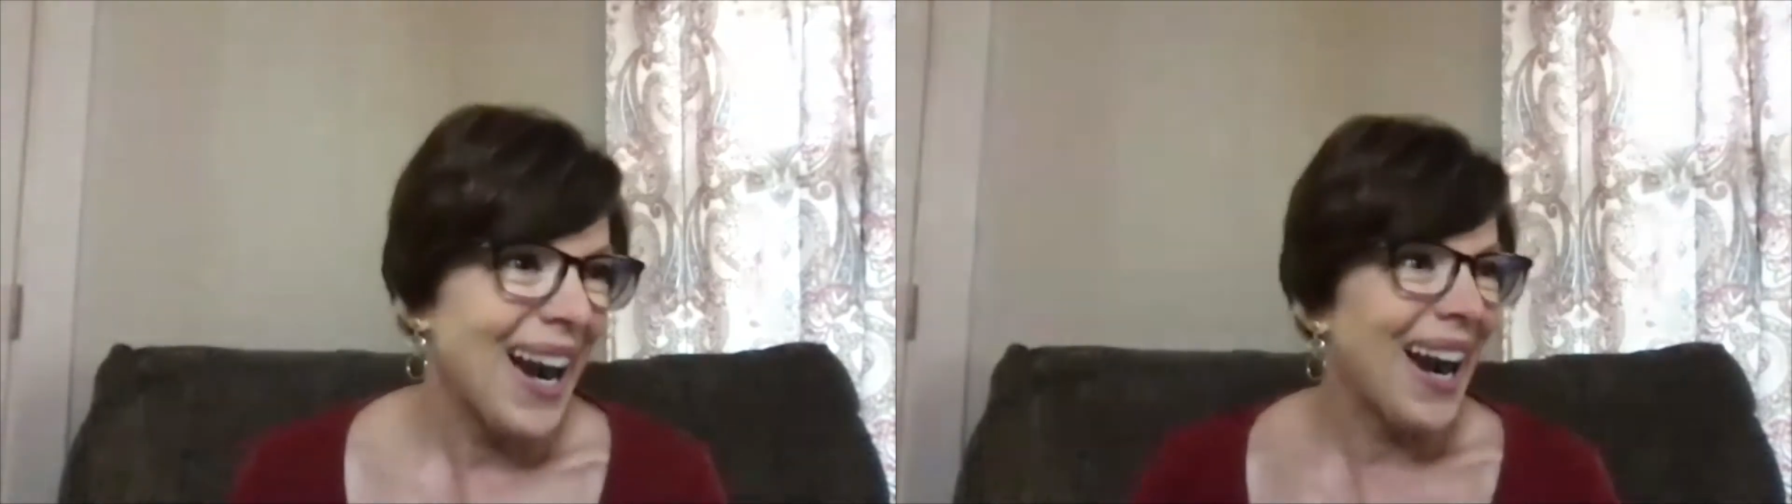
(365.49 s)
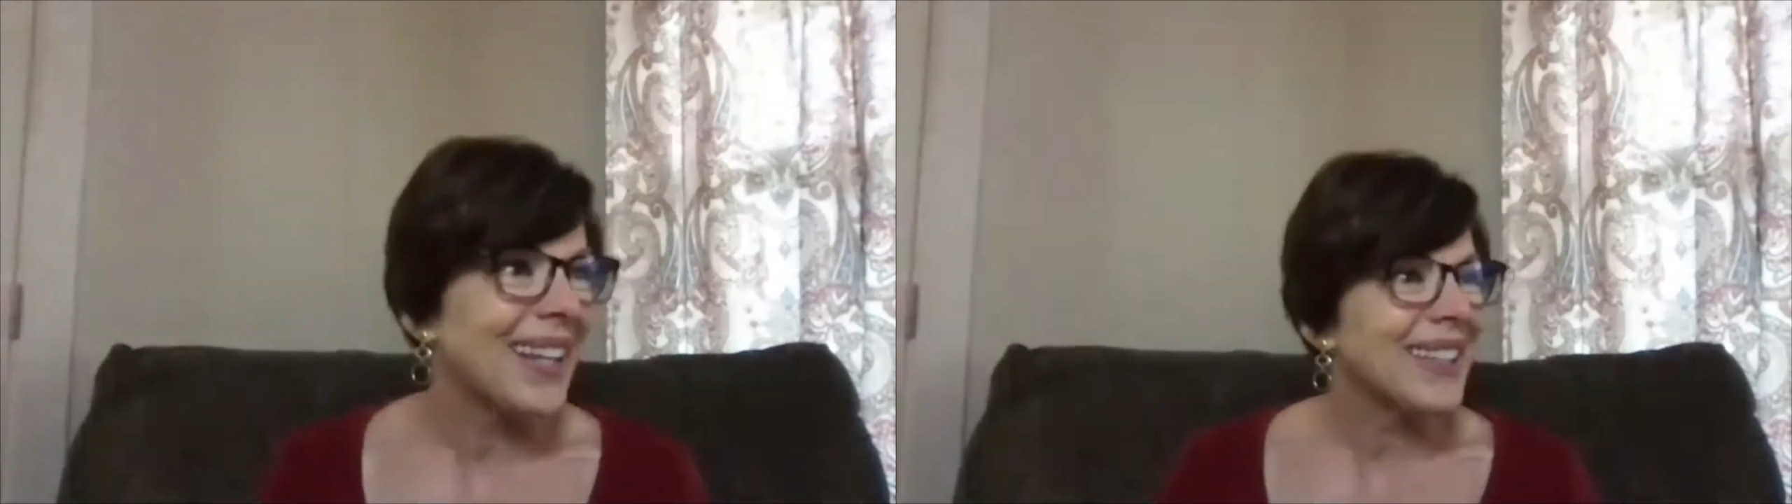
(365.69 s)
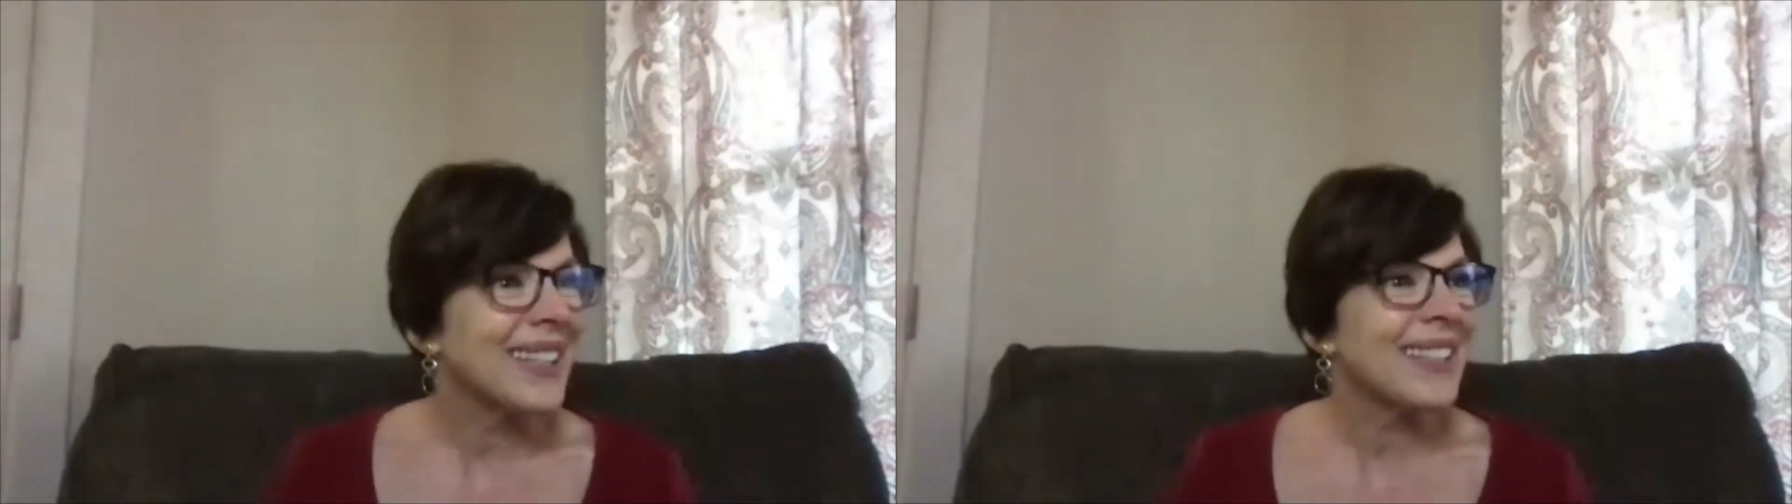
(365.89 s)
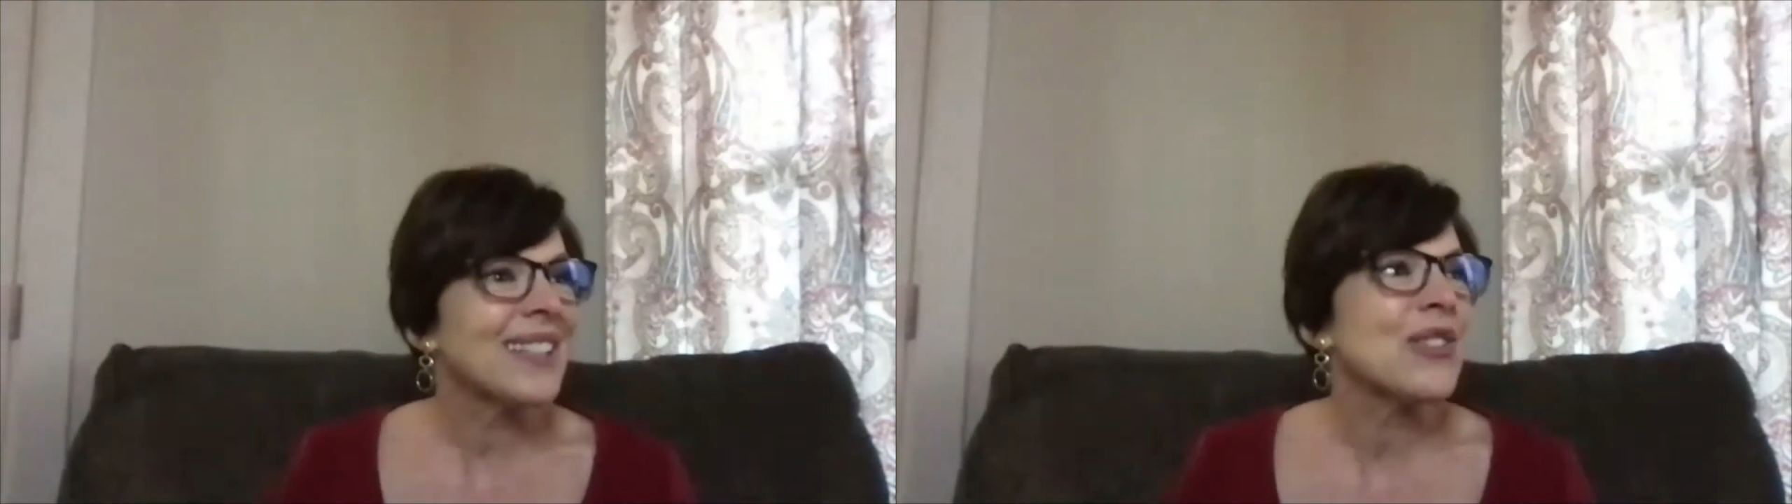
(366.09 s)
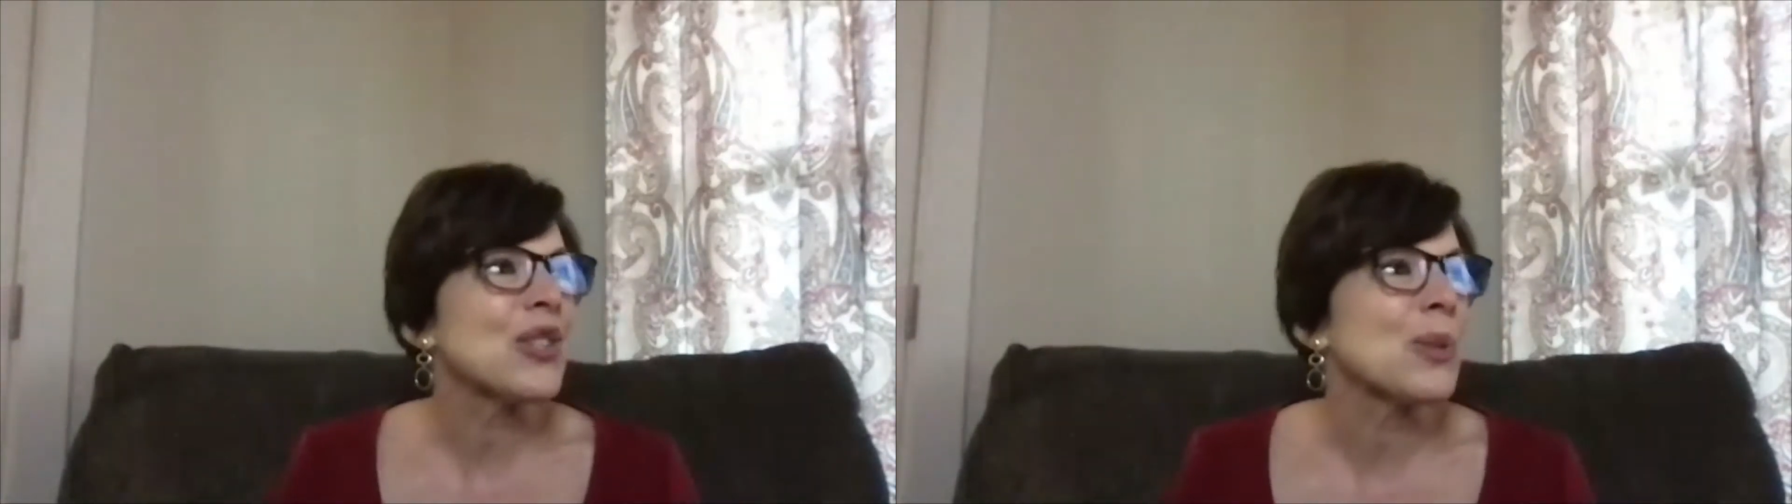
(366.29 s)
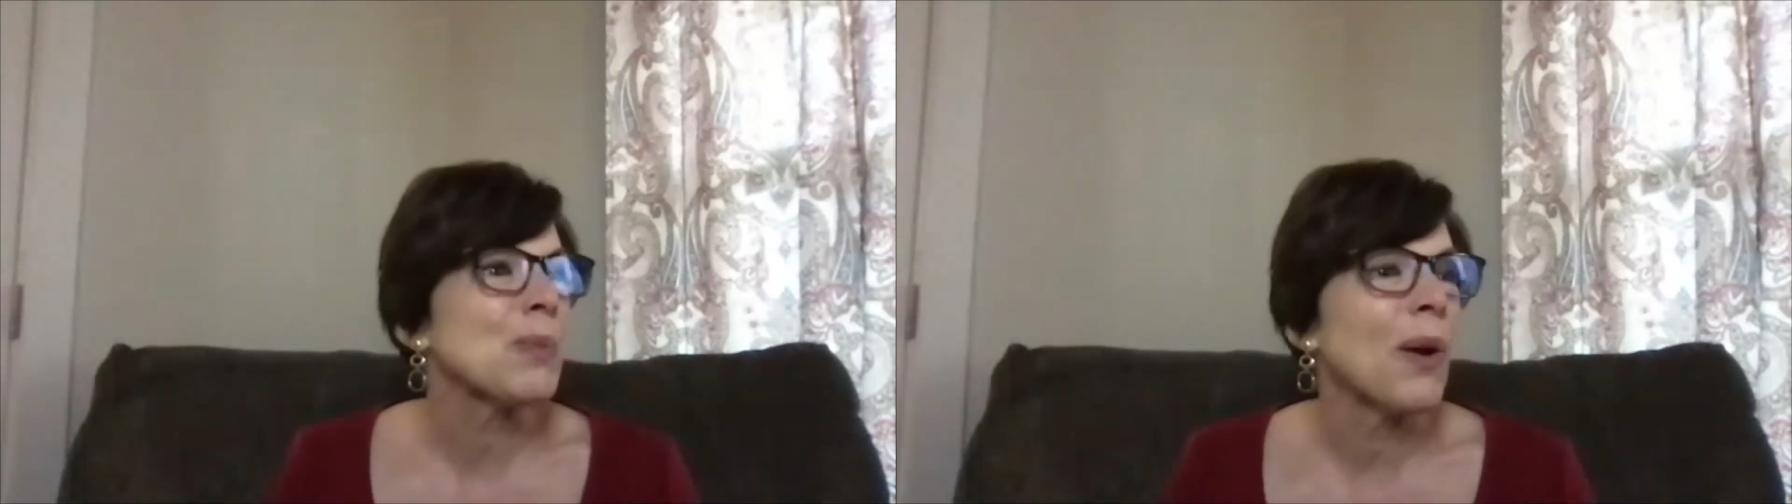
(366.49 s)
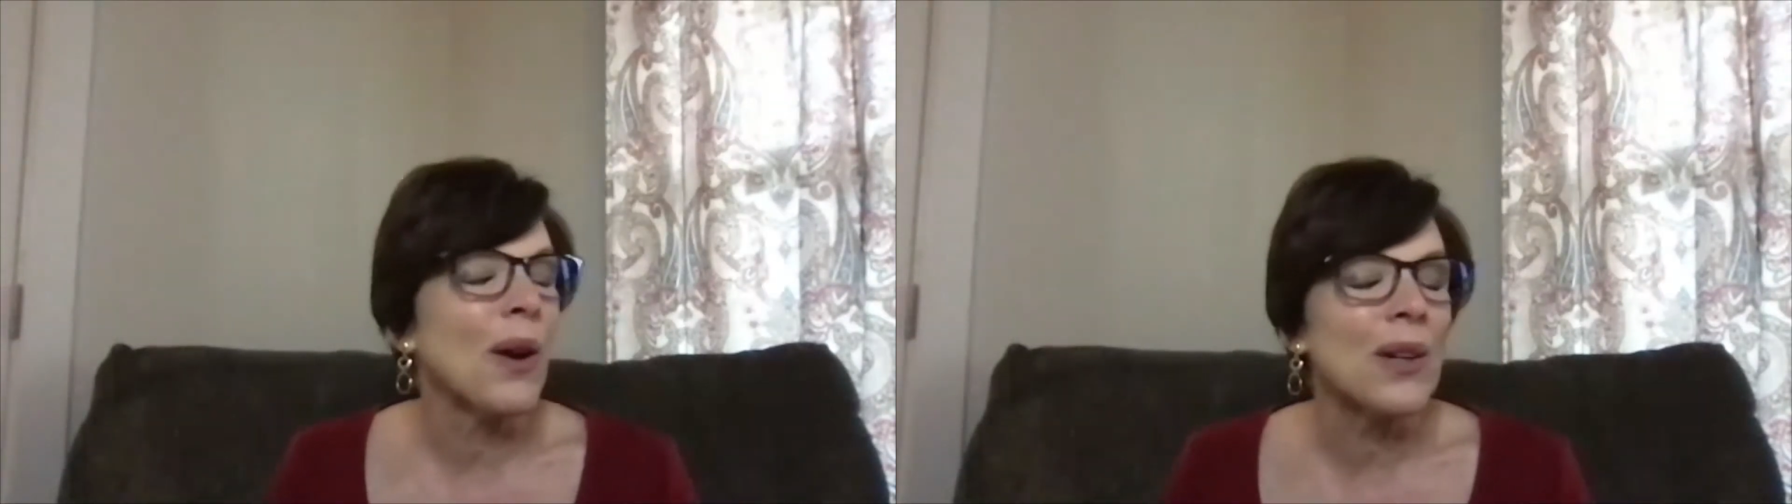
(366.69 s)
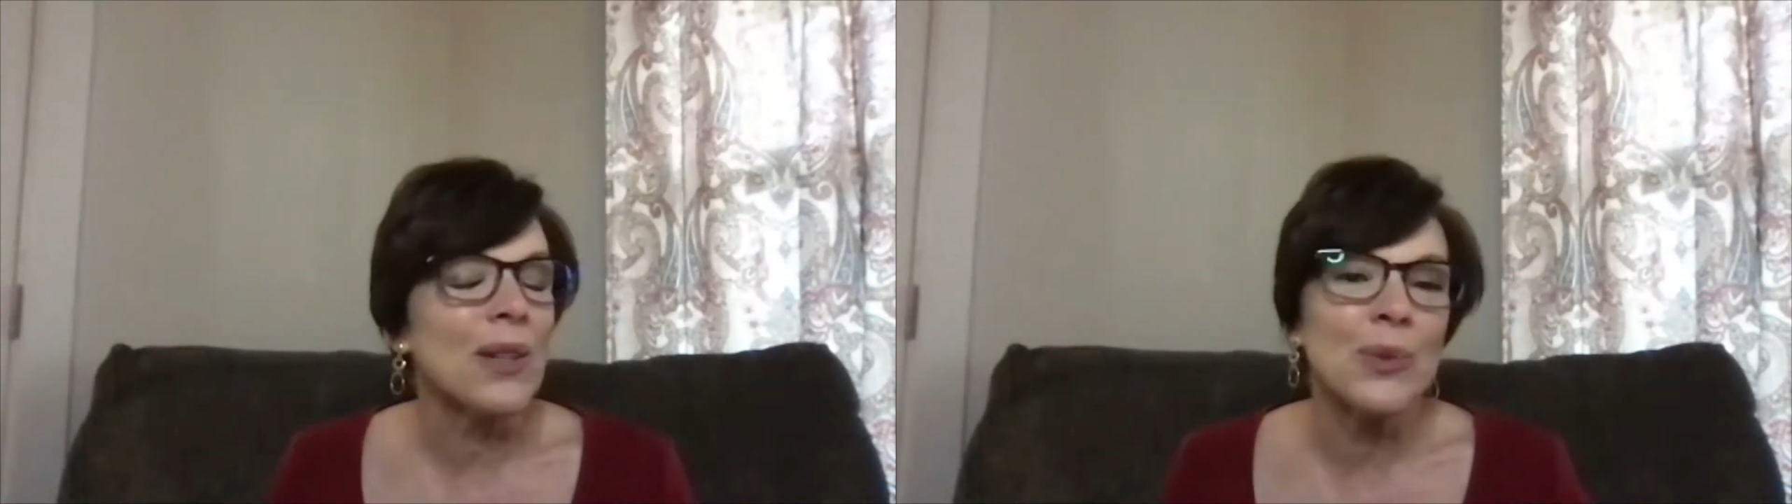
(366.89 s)
I think that's just
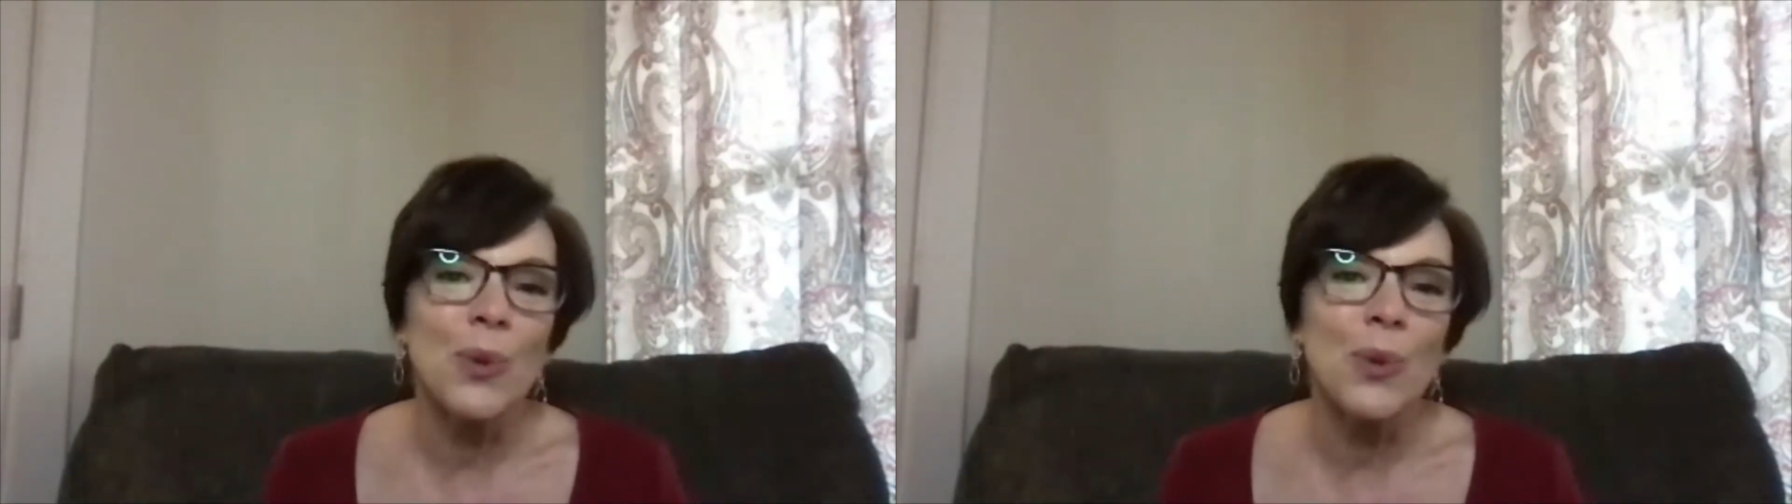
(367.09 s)
part of